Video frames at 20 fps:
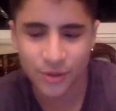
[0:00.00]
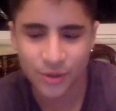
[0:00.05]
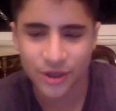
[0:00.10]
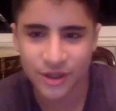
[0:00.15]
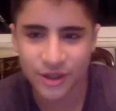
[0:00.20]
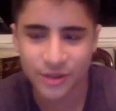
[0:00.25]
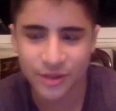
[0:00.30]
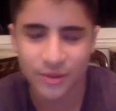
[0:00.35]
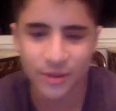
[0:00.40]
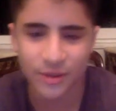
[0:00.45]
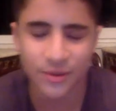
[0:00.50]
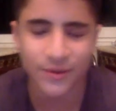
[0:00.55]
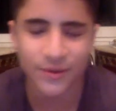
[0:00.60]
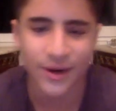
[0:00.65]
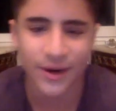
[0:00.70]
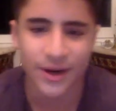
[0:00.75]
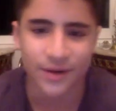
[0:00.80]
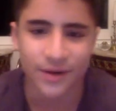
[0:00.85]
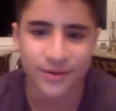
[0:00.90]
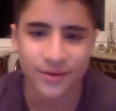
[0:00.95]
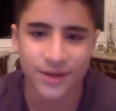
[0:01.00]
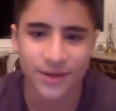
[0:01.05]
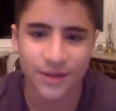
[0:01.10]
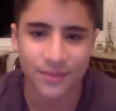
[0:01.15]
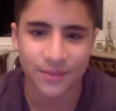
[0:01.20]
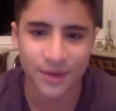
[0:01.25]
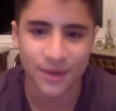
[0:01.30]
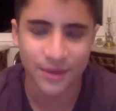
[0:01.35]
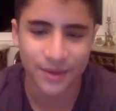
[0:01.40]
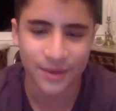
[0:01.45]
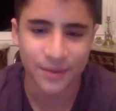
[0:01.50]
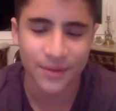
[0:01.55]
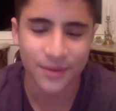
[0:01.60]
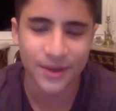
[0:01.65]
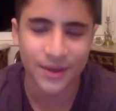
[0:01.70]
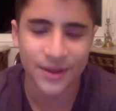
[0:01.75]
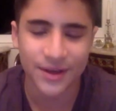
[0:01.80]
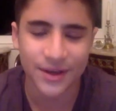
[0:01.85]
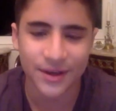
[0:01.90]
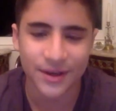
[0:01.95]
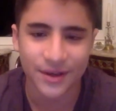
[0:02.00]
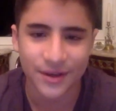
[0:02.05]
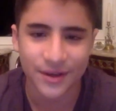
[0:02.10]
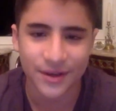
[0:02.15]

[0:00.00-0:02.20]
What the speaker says: than WWE right now. It's like becoming a big thing.